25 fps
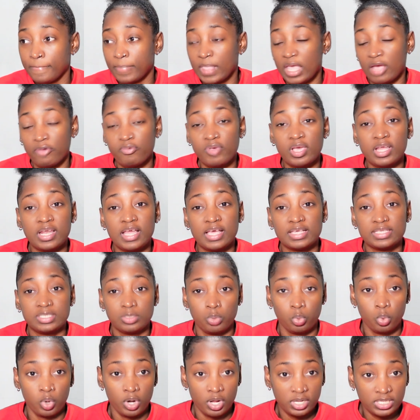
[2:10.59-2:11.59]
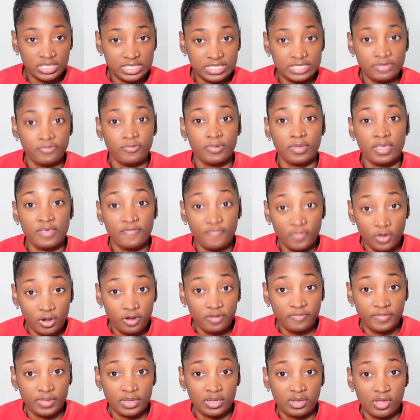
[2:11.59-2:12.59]
I realize the world is
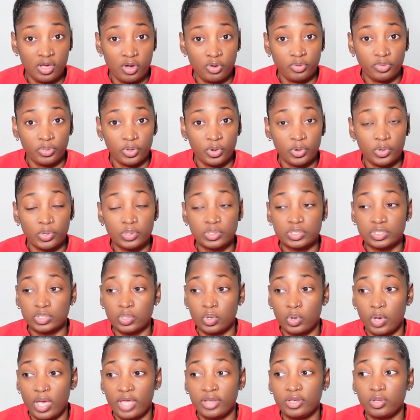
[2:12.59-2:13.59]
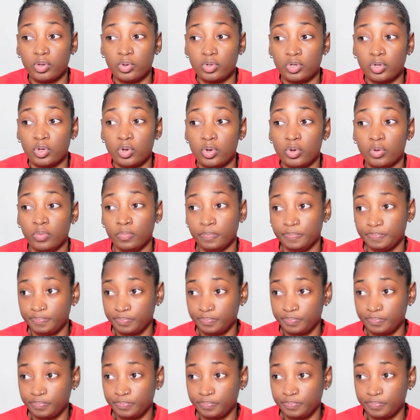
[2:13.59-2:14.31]
evolving now though, so I don't know